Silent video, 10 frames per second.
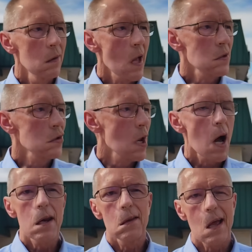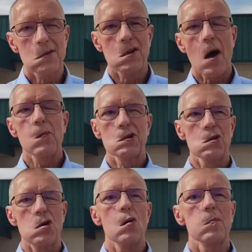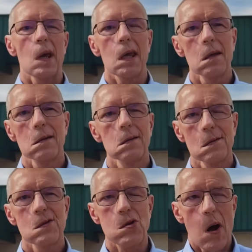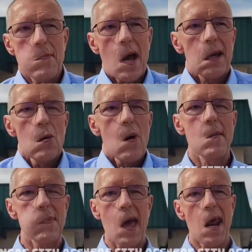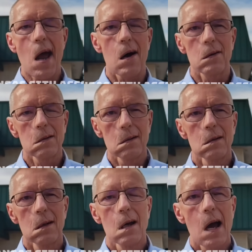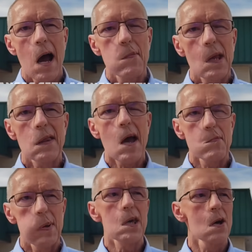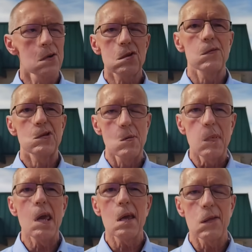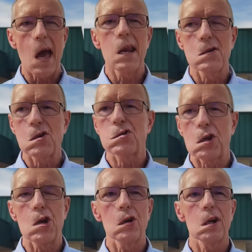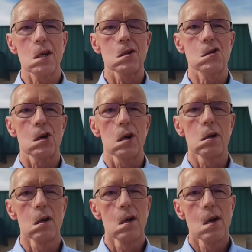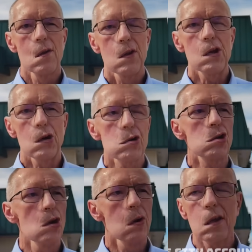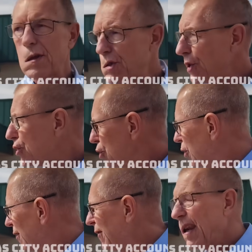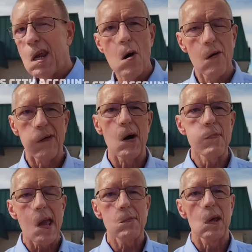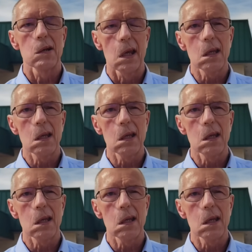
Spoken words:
That's not what you told me. So I'm not going to wipe that out. Because to me that is a security concern. You're shooting video of our bank building.